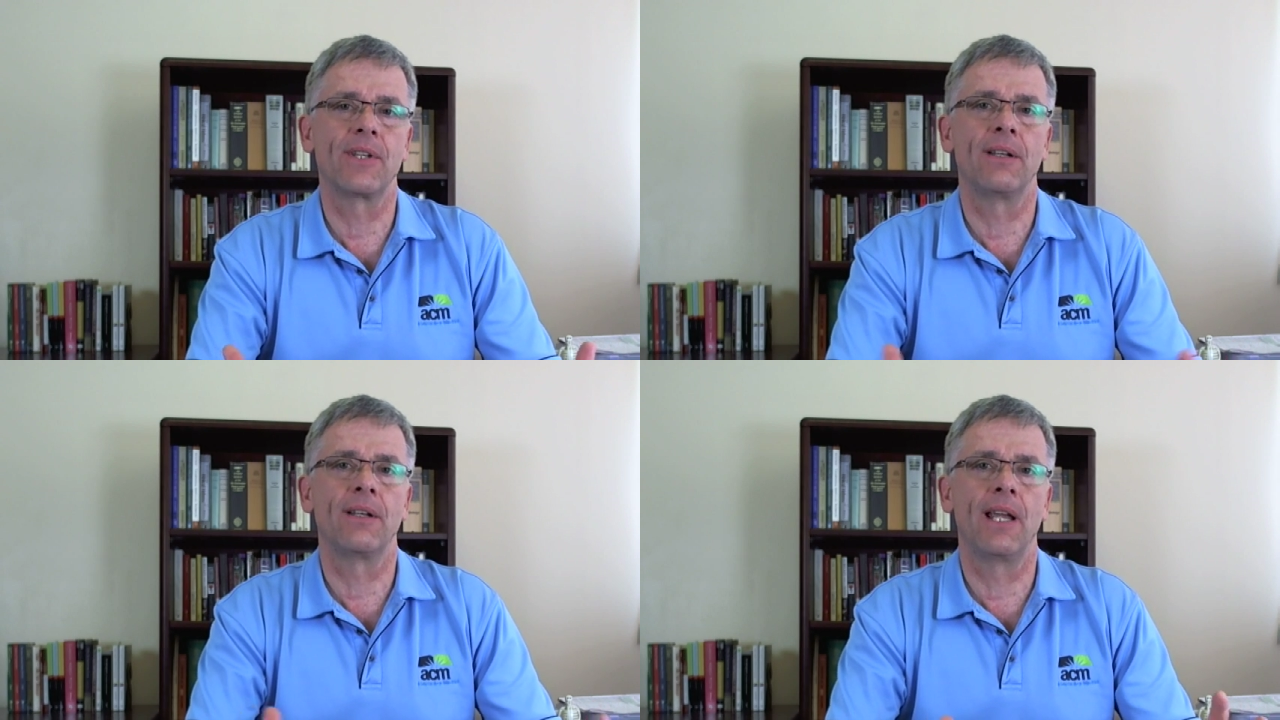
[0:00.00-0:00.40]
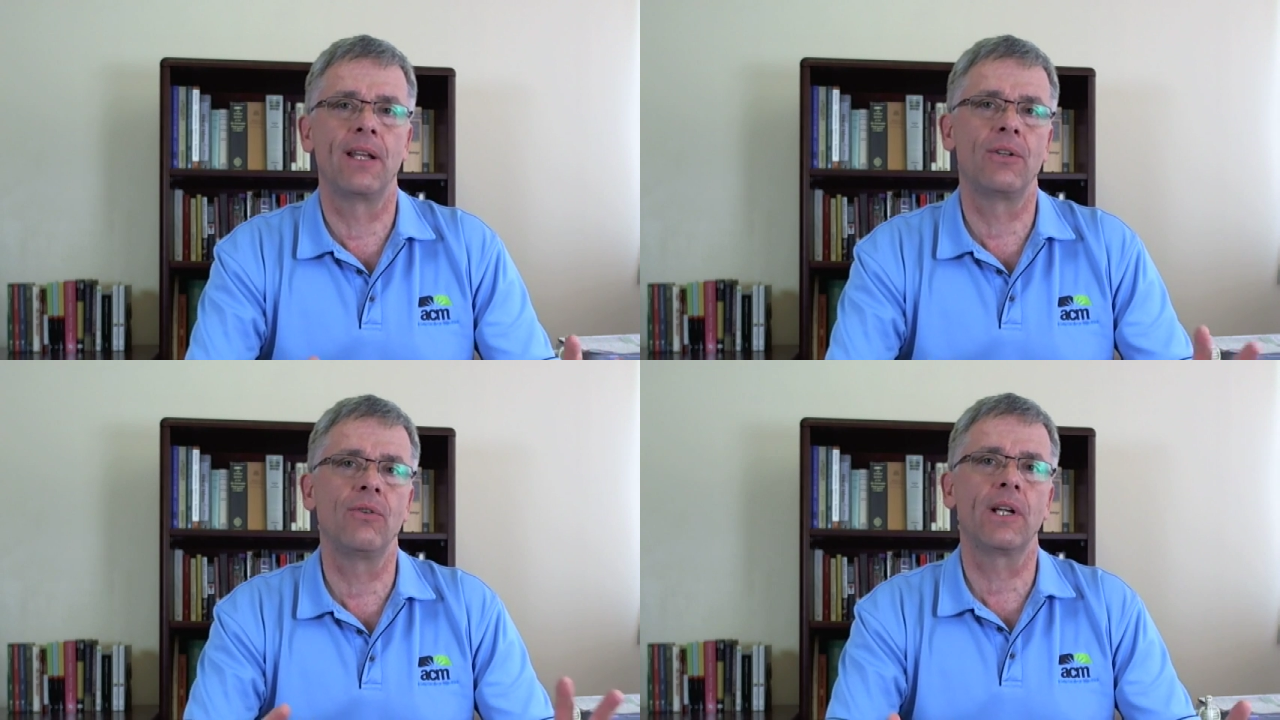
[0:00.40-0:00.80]
And,
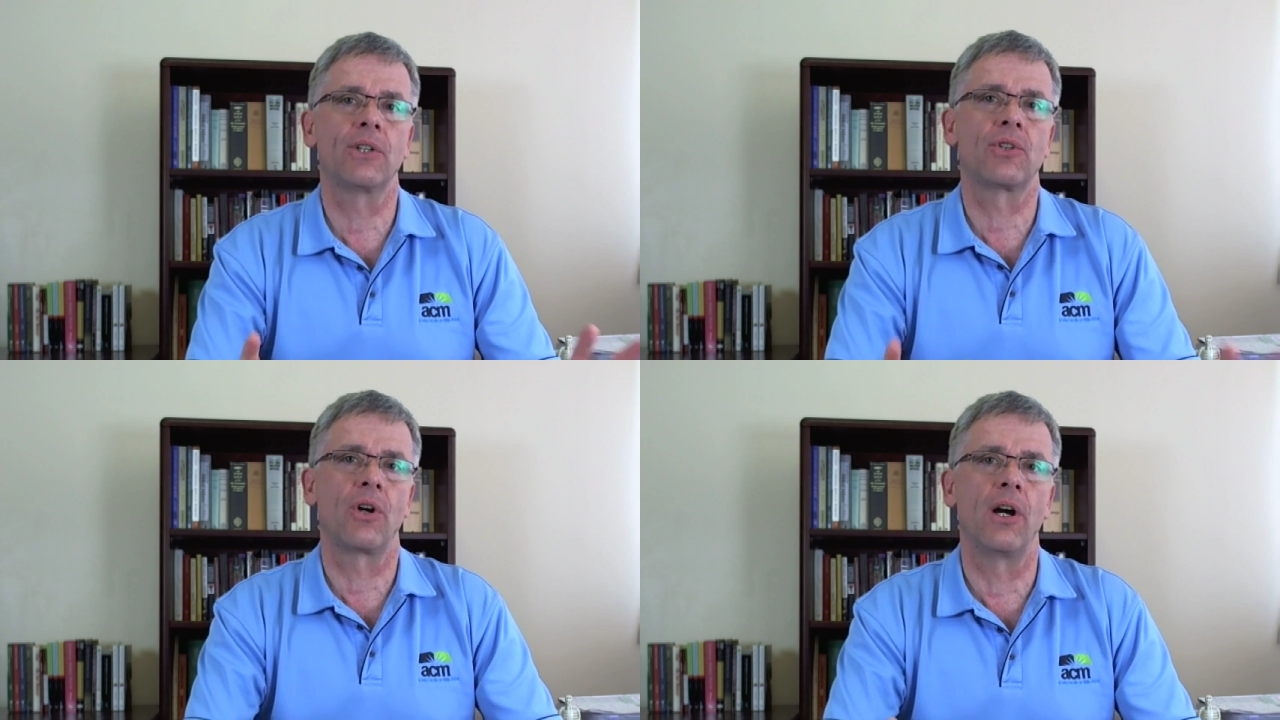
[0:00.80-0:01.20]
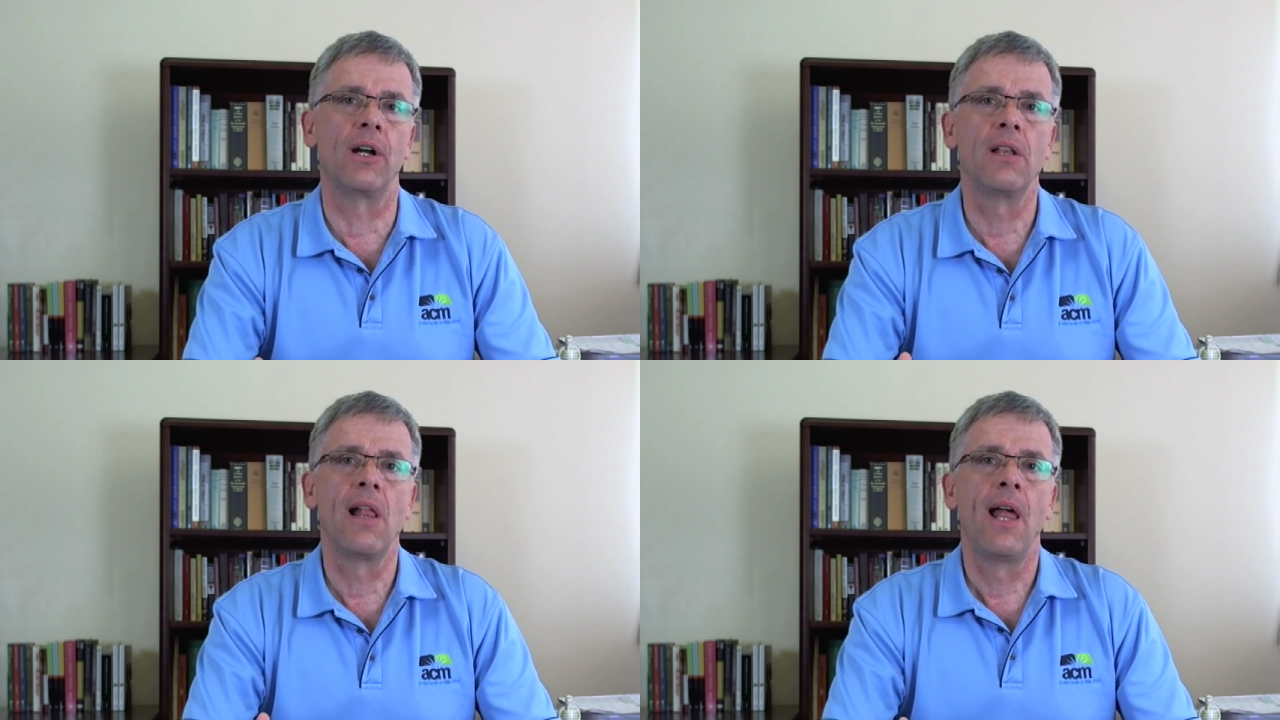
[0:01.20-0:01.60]
and doing a
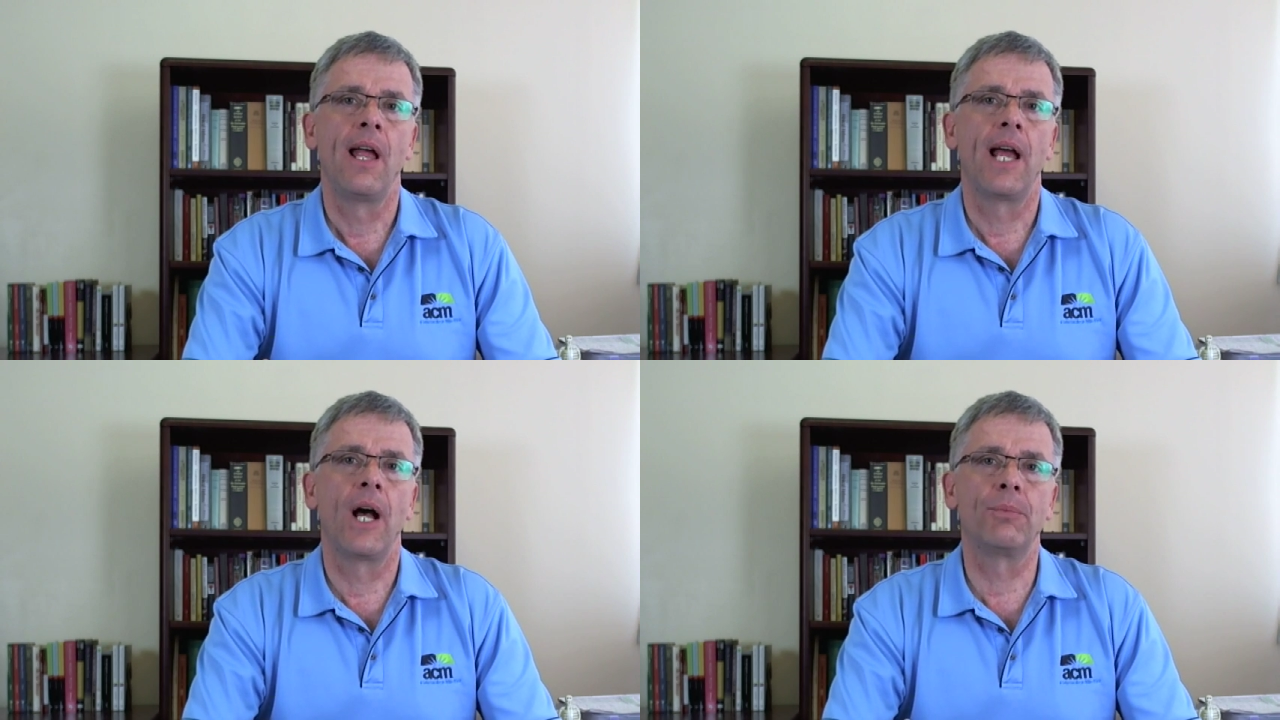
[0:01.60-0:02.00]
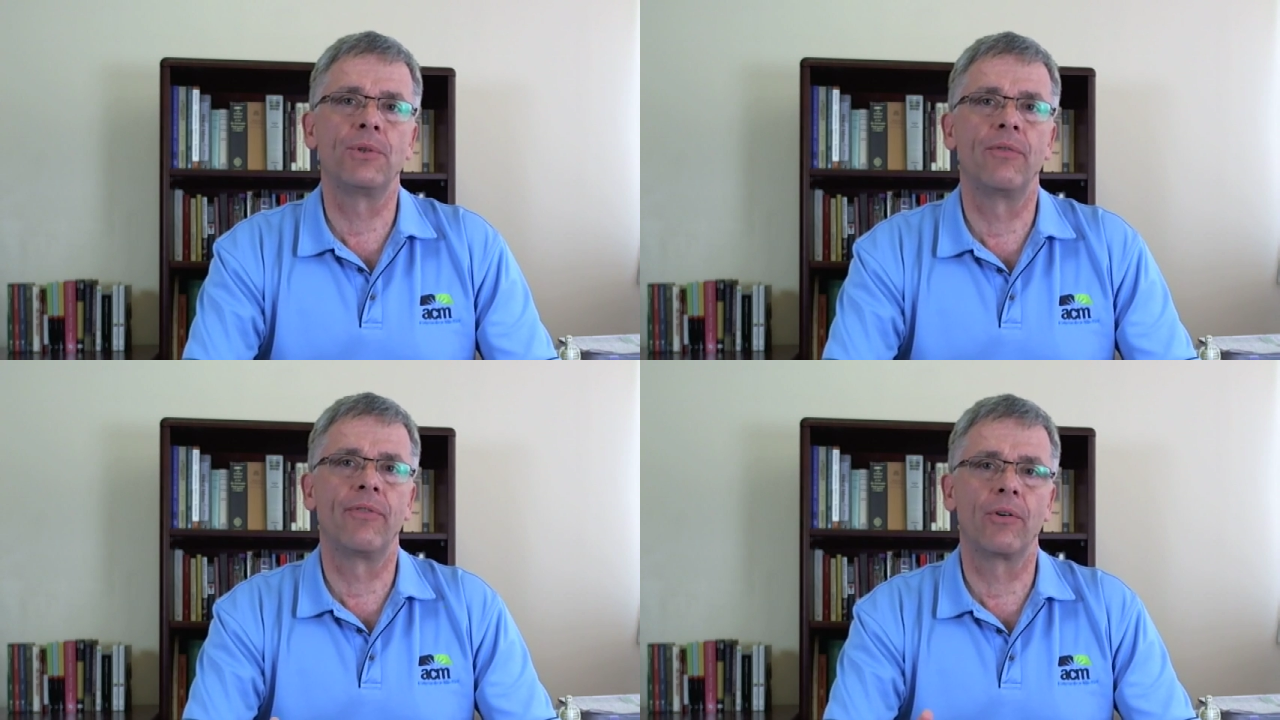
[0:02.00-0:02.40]
chart helps
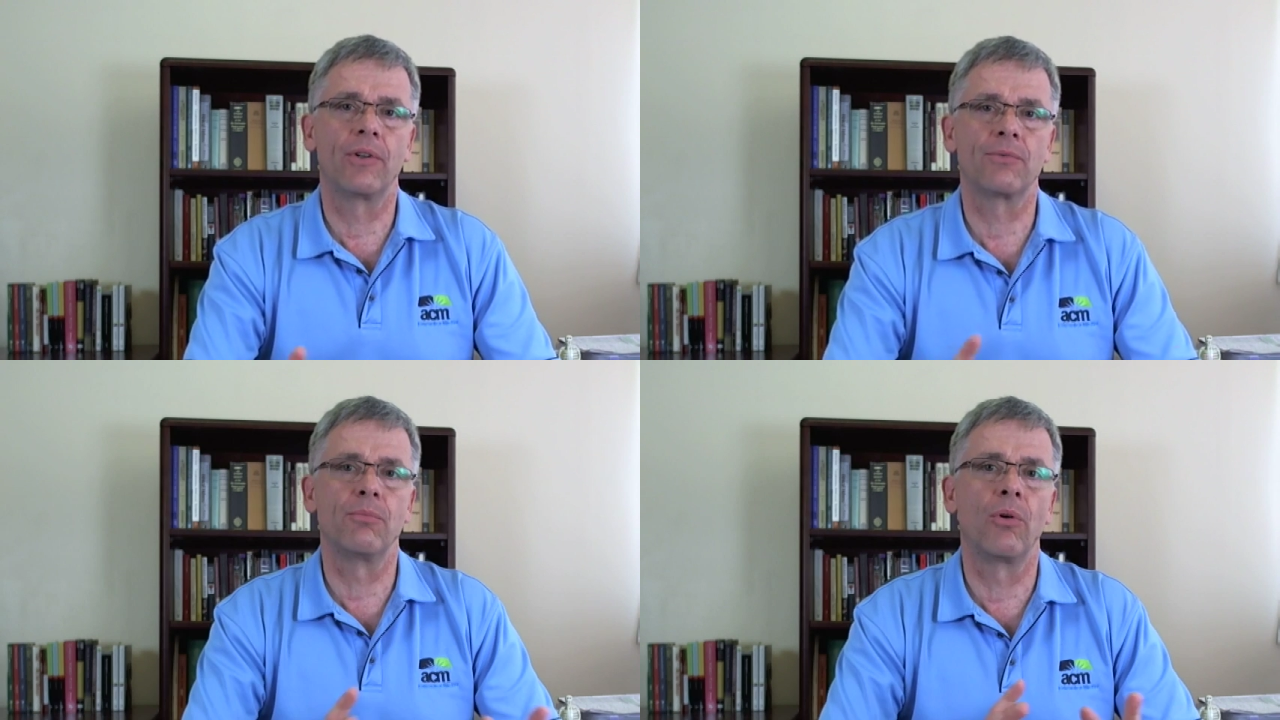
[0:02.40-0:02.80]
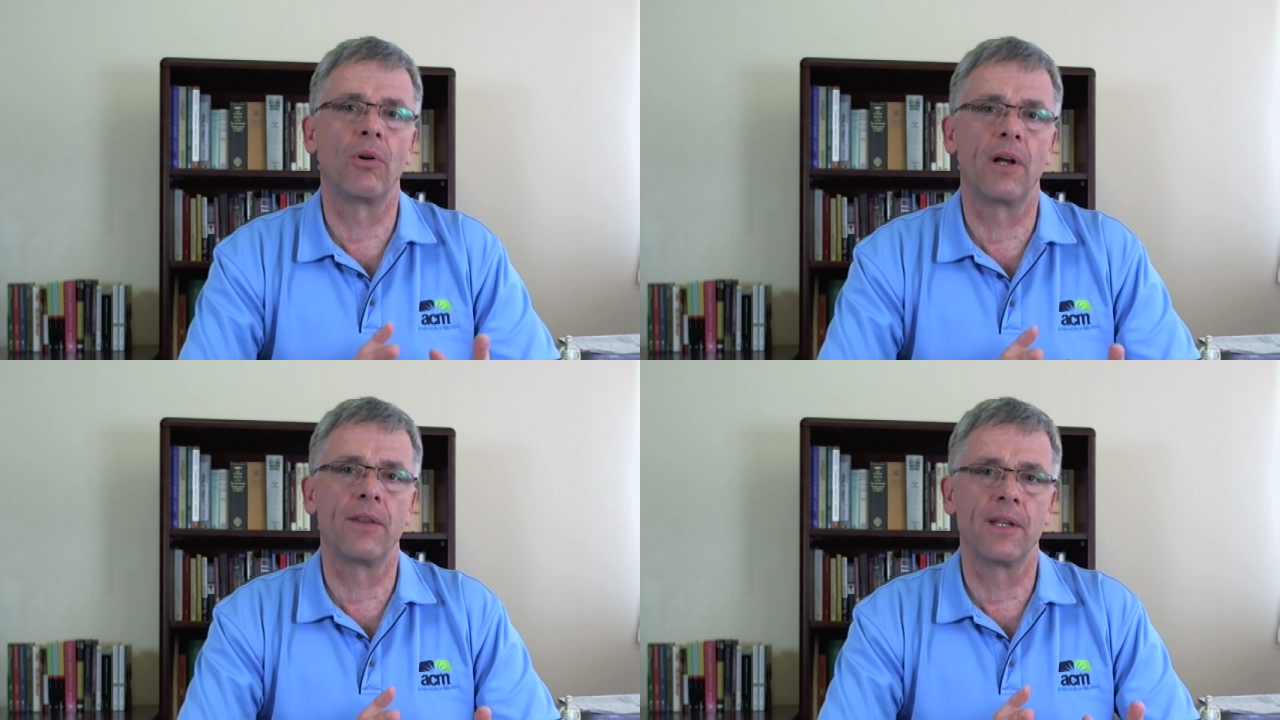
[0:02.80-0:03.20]
you focus
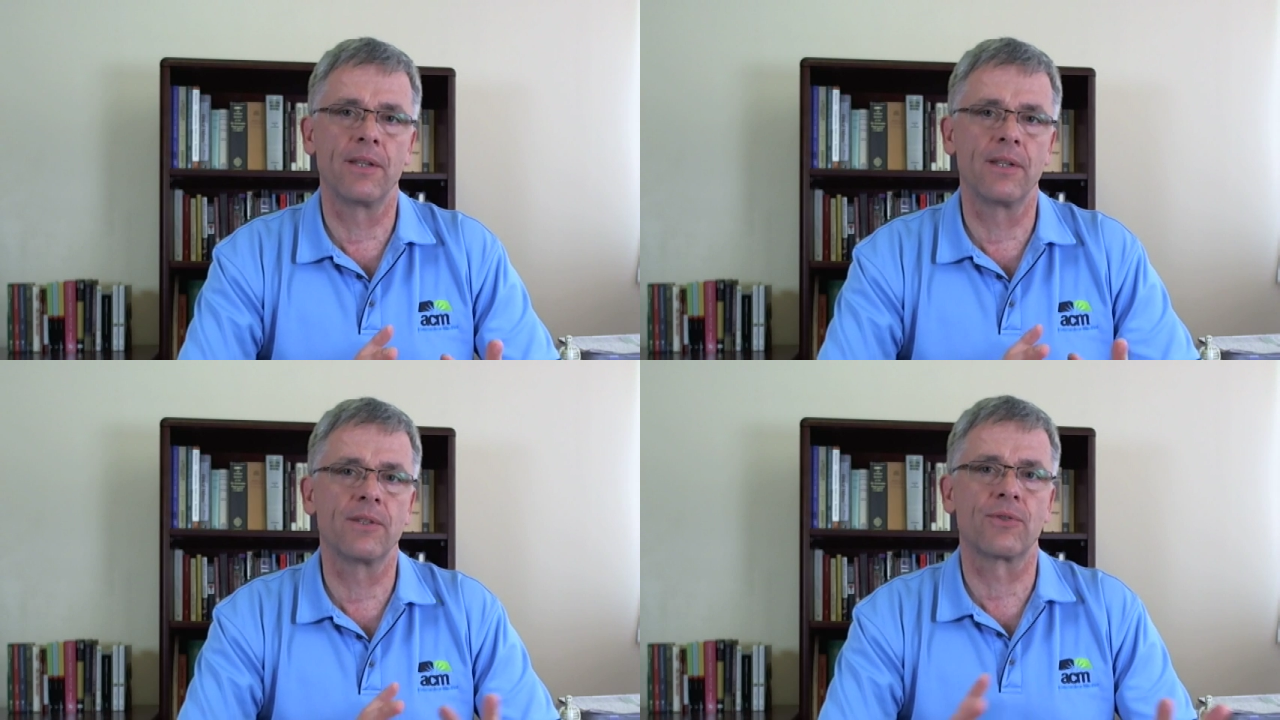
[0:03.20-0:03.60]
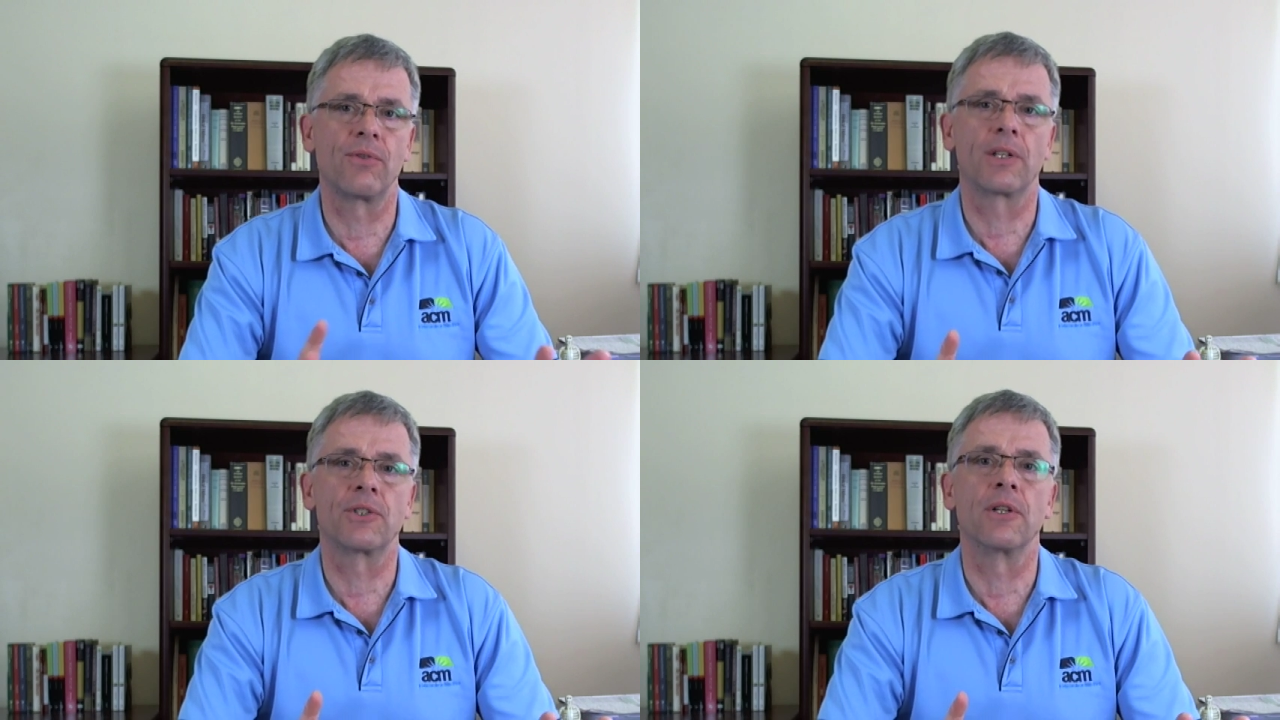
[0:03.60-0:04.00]
more on the, the
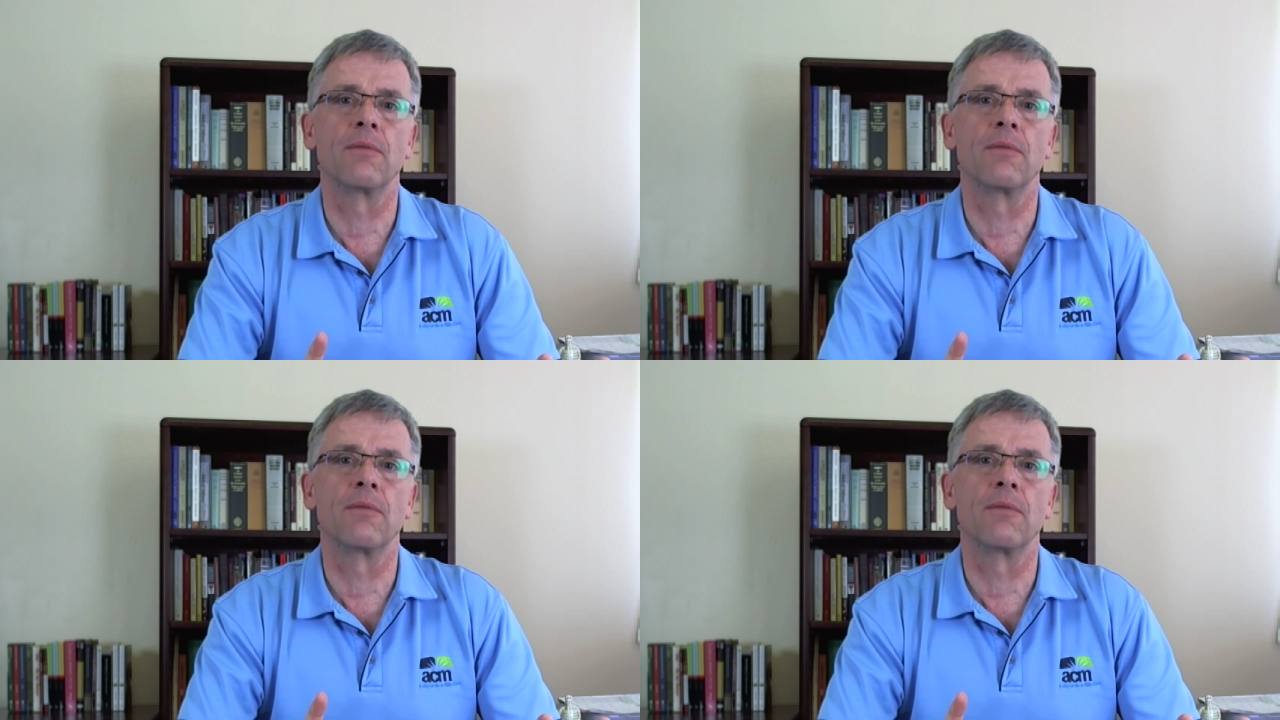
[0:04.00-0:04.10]
structure.